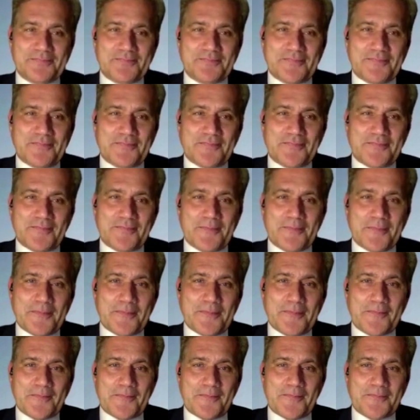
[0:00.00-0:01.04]

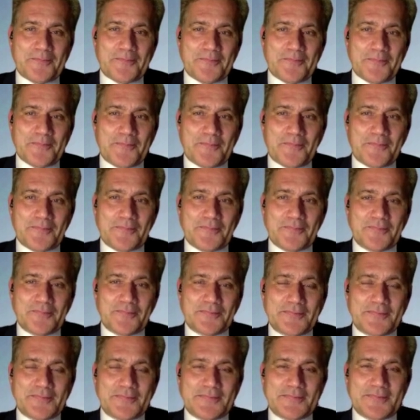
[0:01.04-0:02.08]

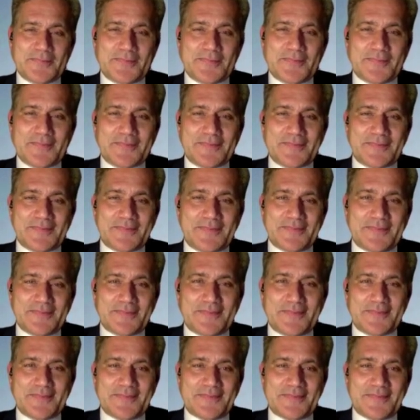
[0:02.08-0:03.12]

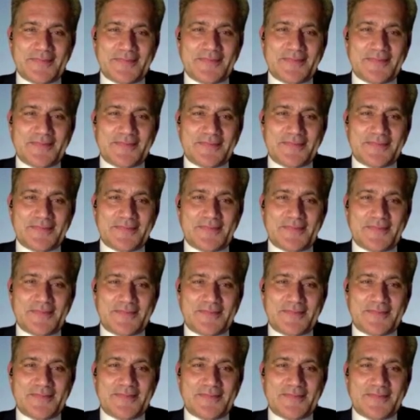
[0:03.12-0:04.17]

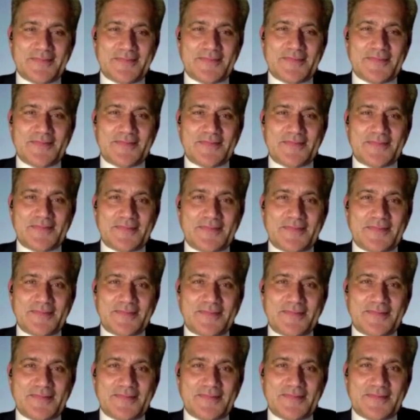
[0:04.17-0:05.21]

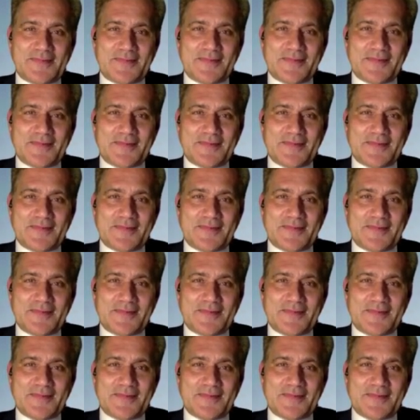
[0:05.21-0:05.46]
This person isn't speaking.